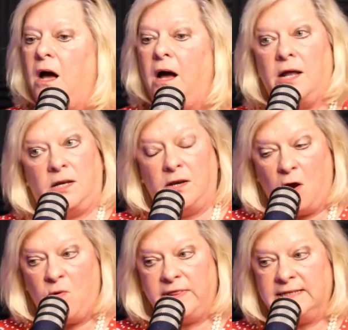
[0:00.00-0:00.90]
No
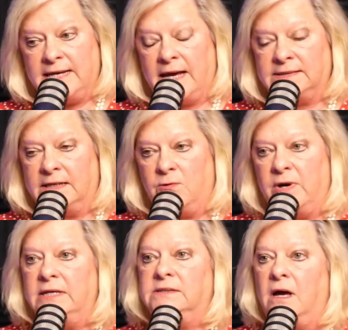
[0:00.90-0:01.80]
on the tax
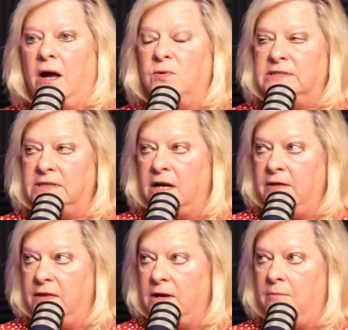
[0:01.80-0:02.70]
increase. I would study
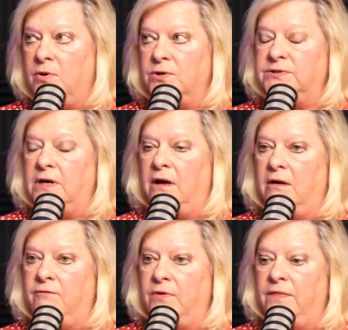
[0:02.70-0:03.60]
the numbers
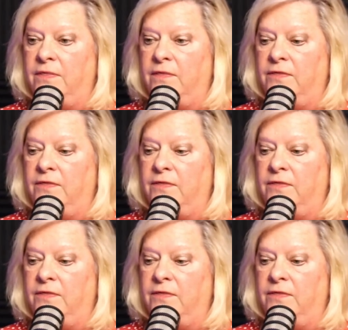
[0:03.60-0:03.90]
of the